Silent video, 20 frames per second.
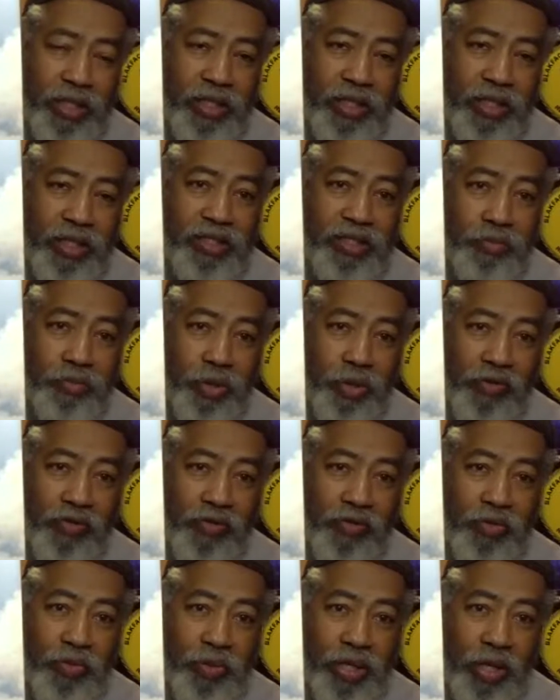This is the
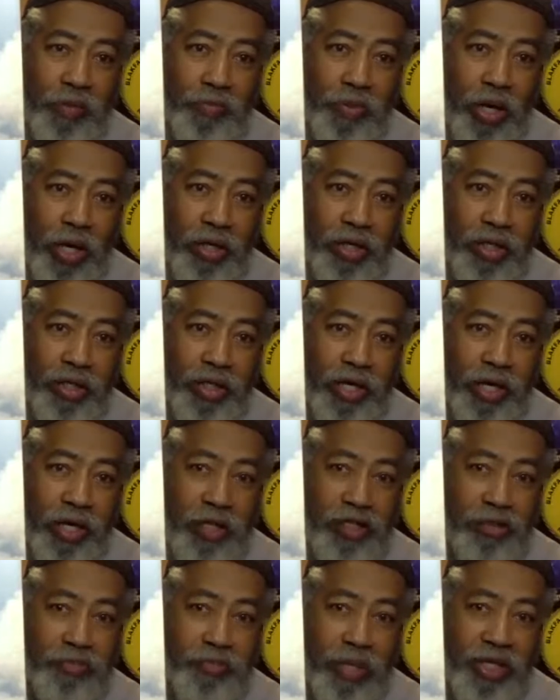brother that went up on
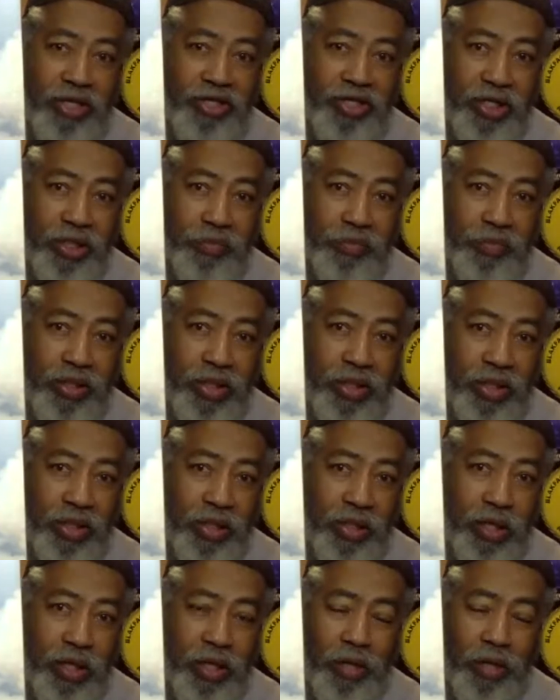the spaceship,
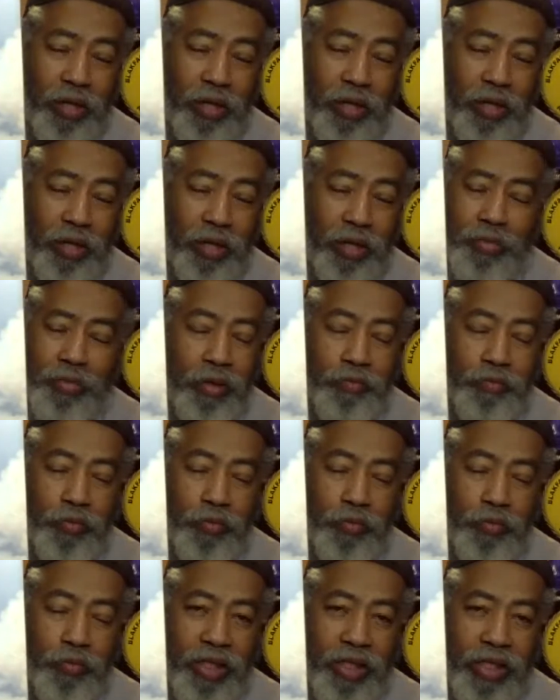on
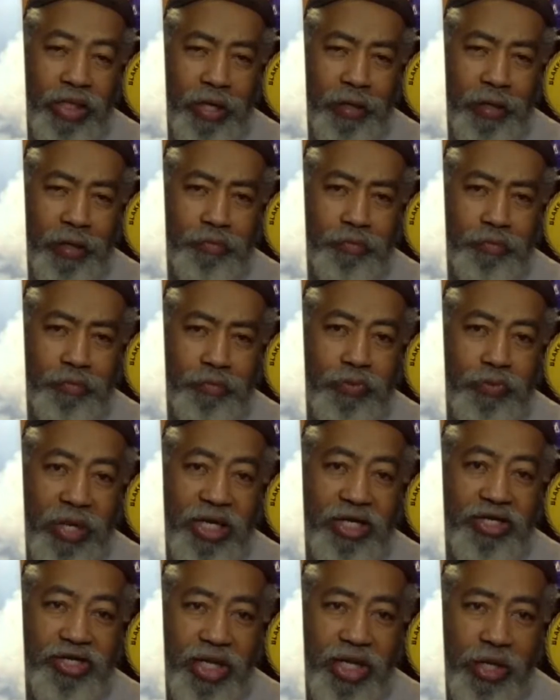the
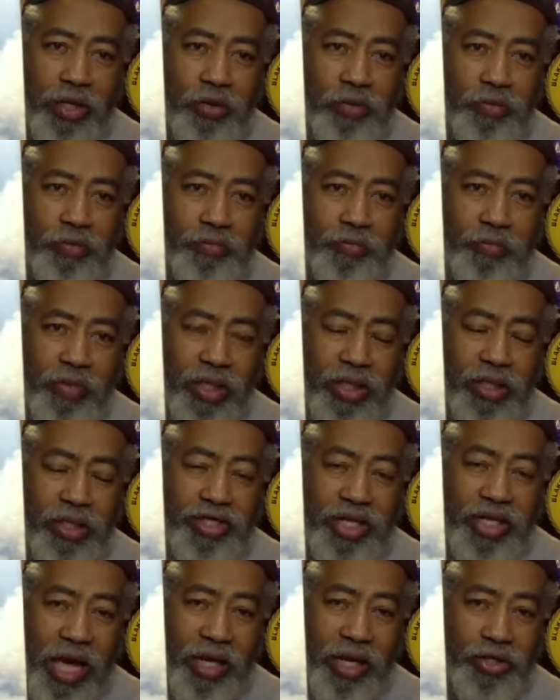space shuttle
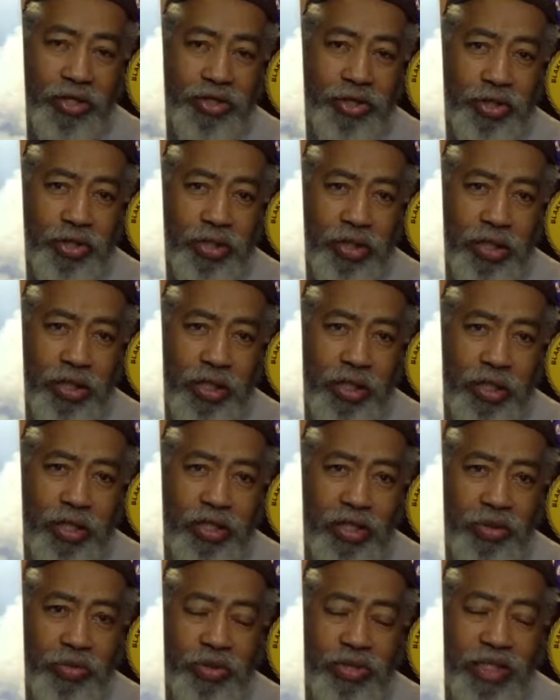Challenger
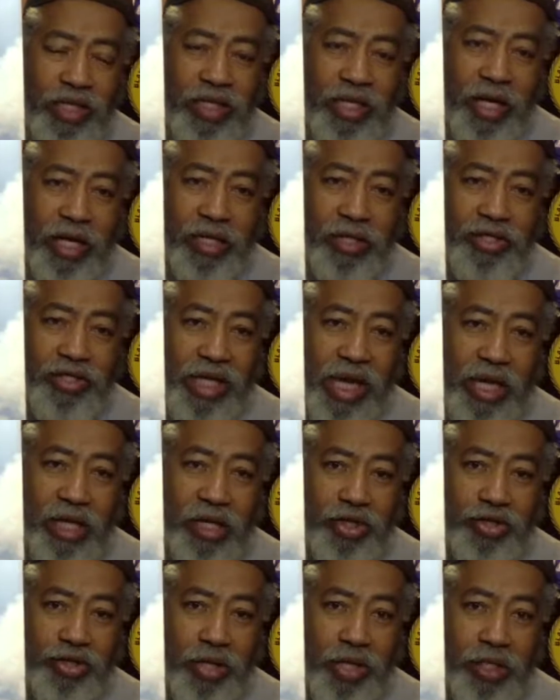that was in that
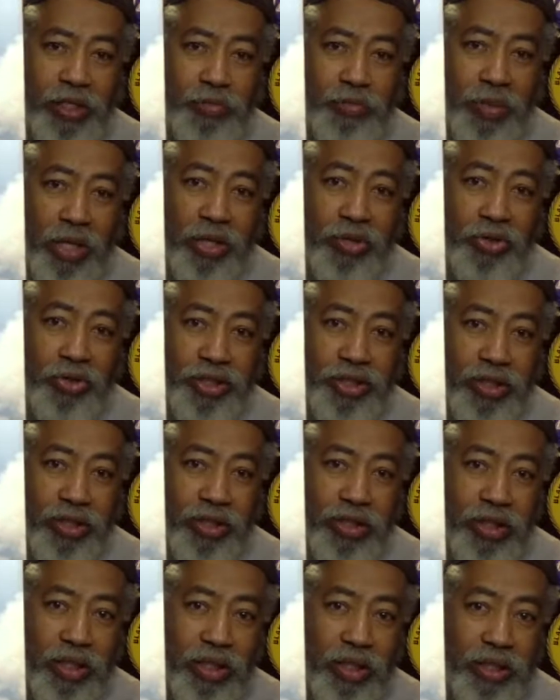Challenger
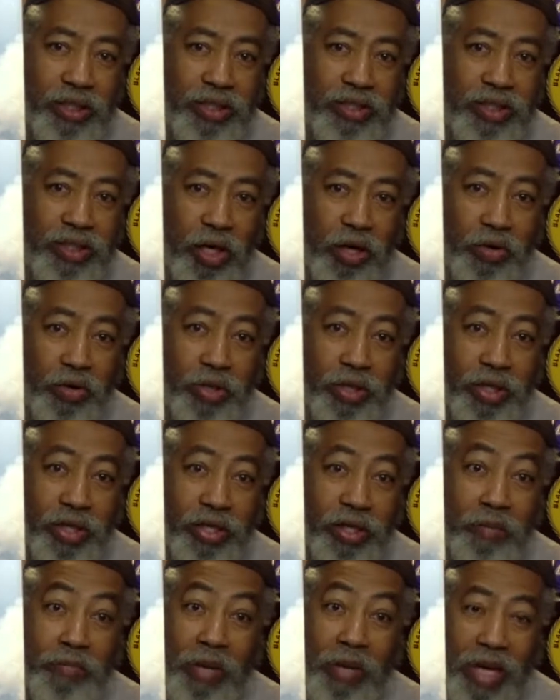explosion. So
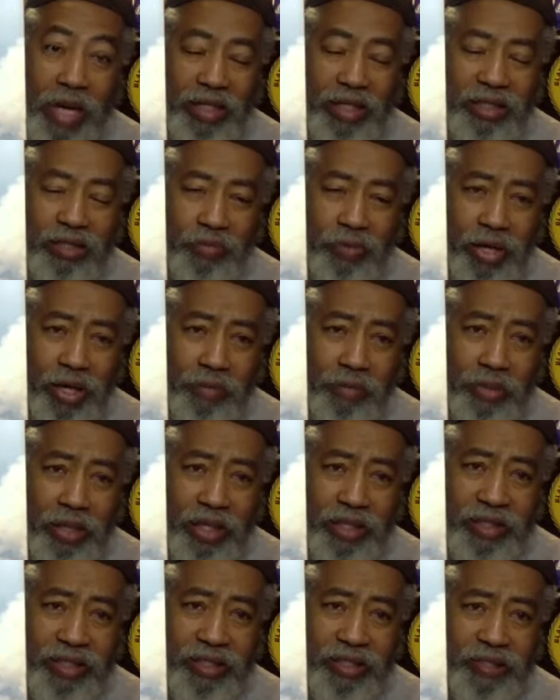he passed
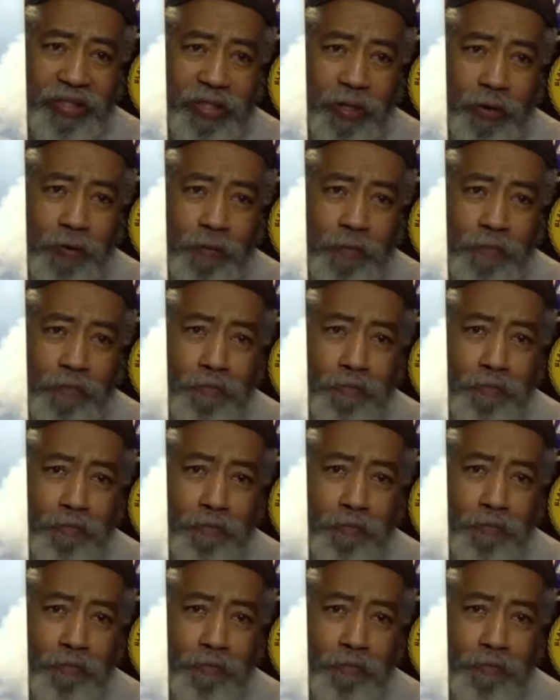away, bless his soul.